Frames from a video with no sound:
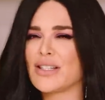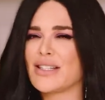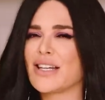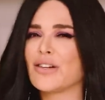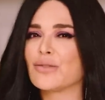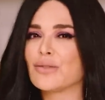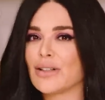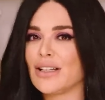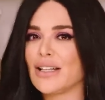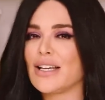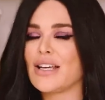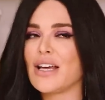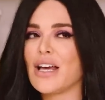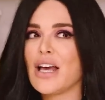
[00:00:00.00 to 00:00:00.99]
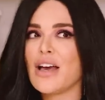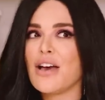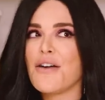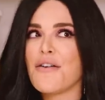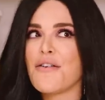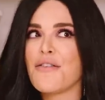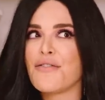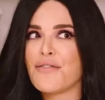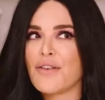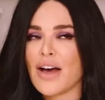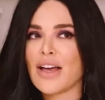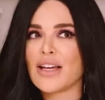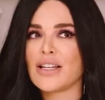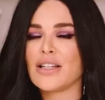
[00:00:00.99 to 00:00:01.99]
It's like a really
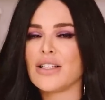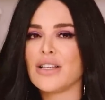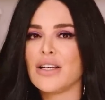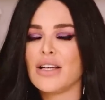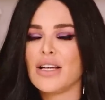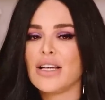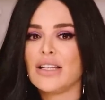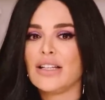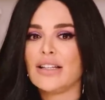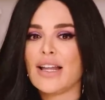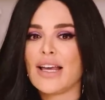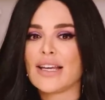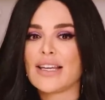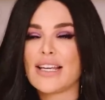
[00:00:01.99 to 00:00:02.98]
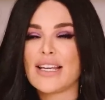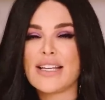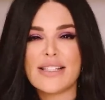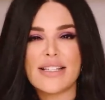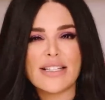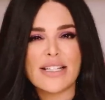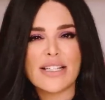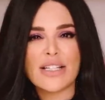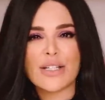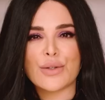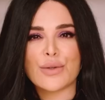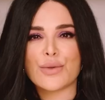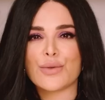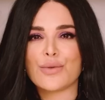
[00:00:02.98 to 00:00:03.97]
fun, like easy to
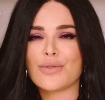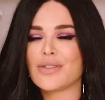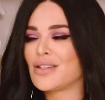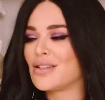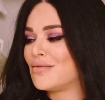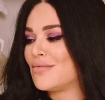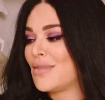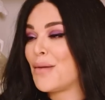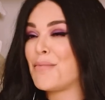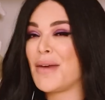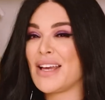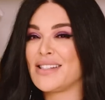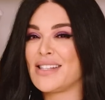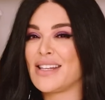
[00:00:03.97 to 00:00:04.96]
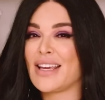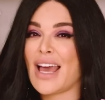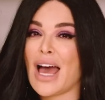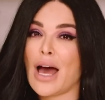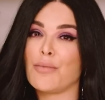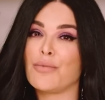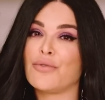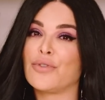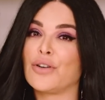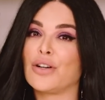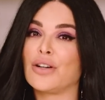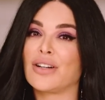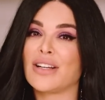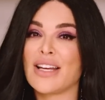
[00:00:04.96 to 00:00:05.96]
use, amazing app
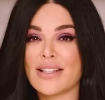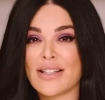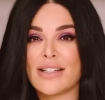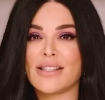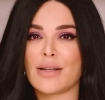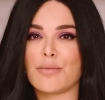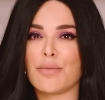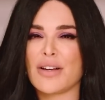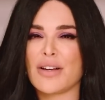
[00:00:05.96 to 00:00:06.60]
for condensing